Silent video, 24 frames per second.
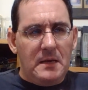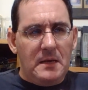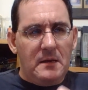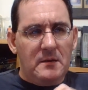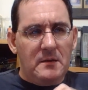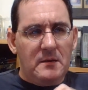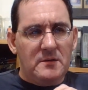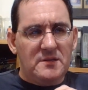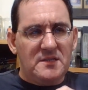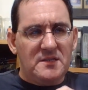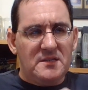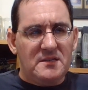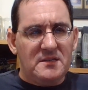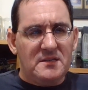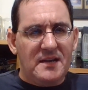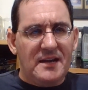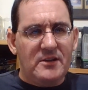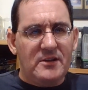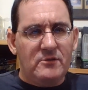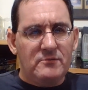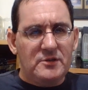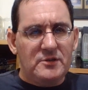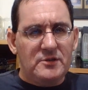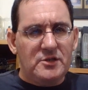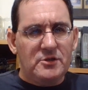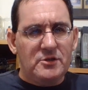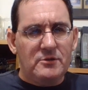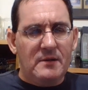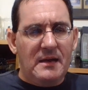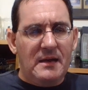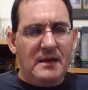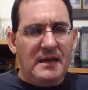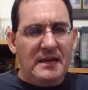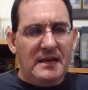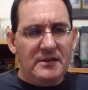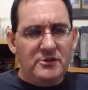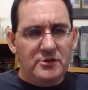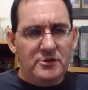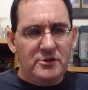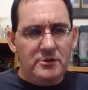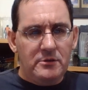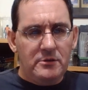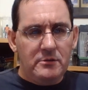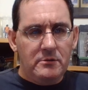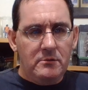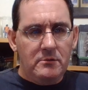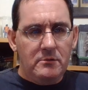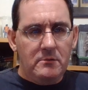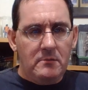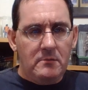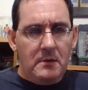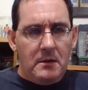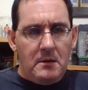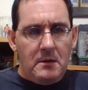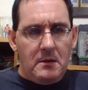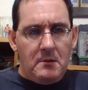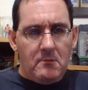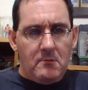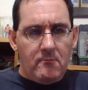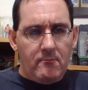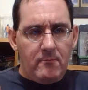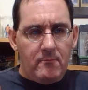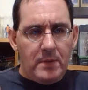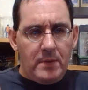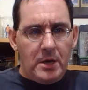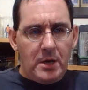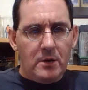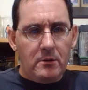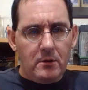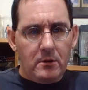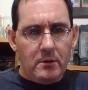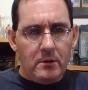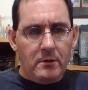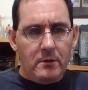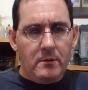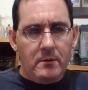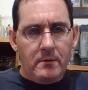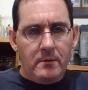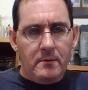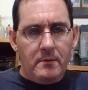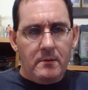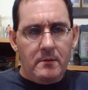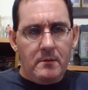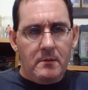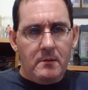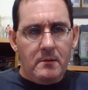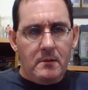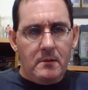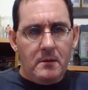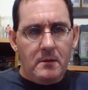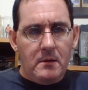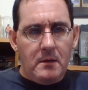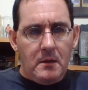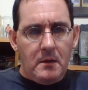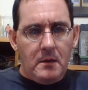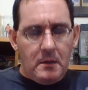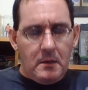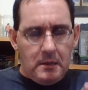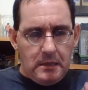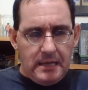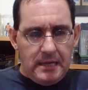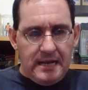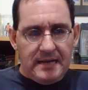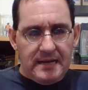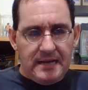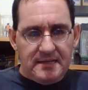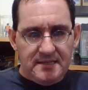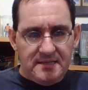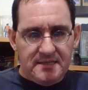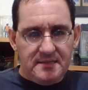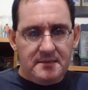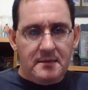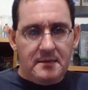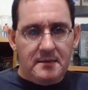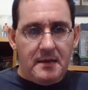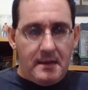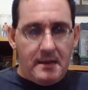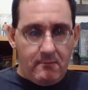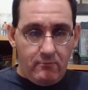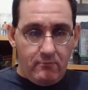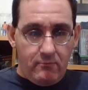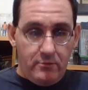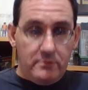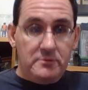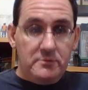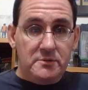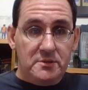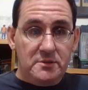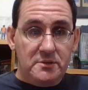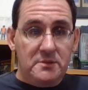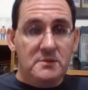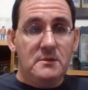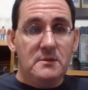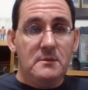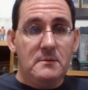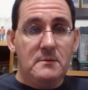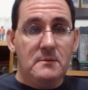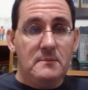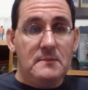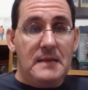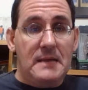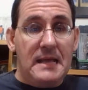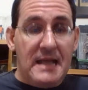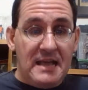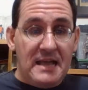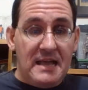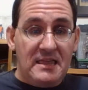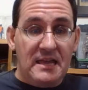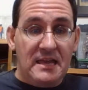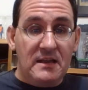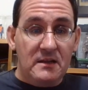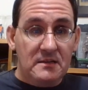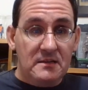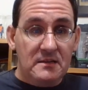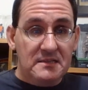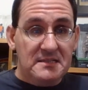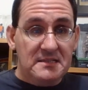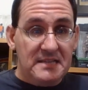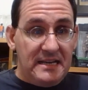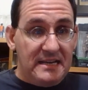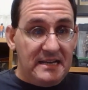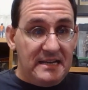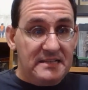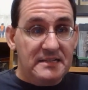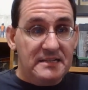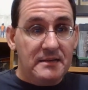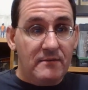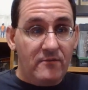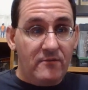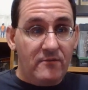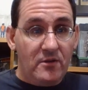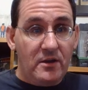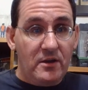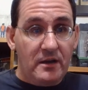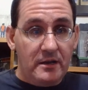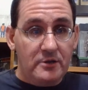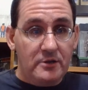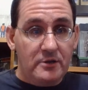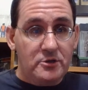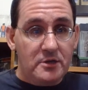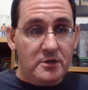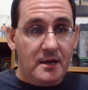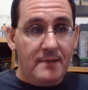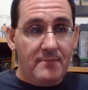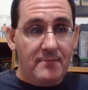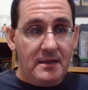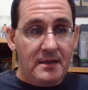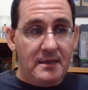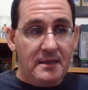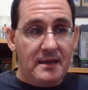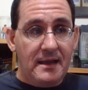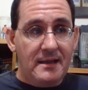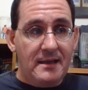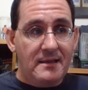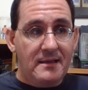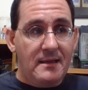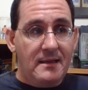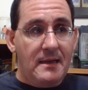Snyder was trying to mirror Lex and Bruce, and I think honestly he did a very good job at that.